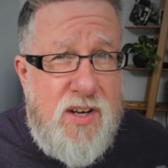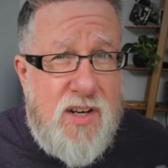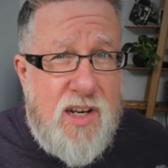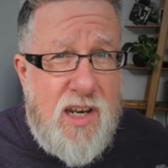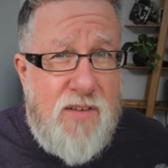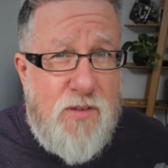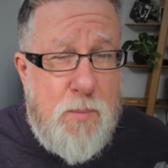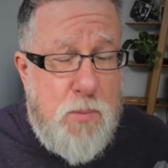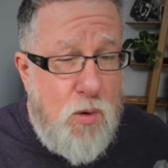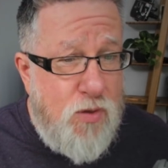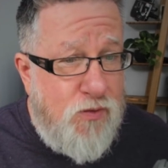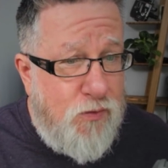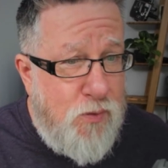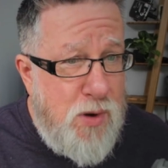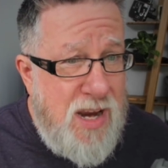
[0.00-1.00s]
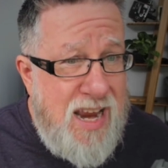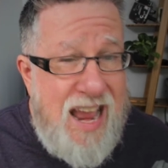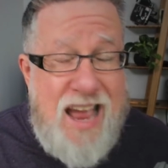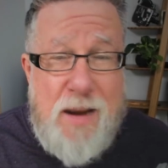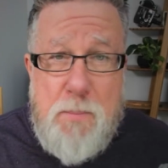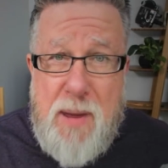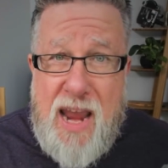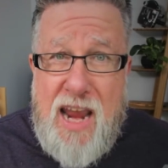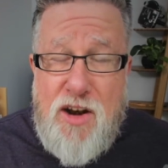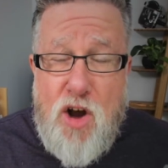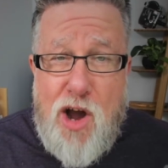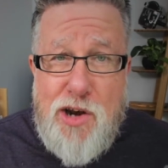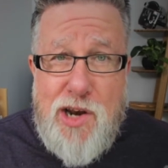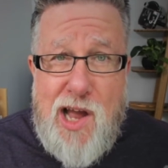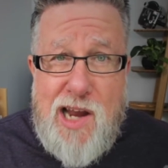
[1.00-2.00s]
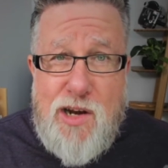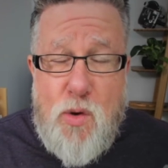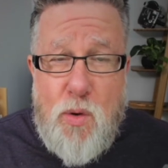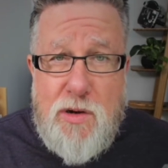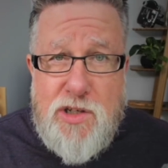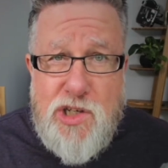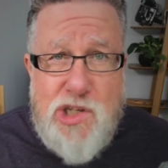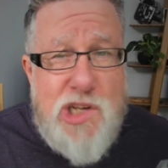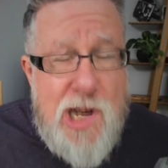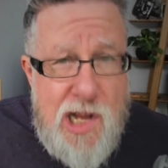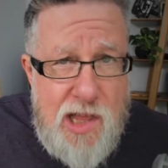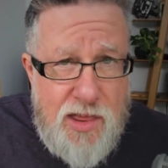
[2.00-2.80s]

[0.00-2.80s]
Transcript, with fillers: to deliver both free and paid online courses,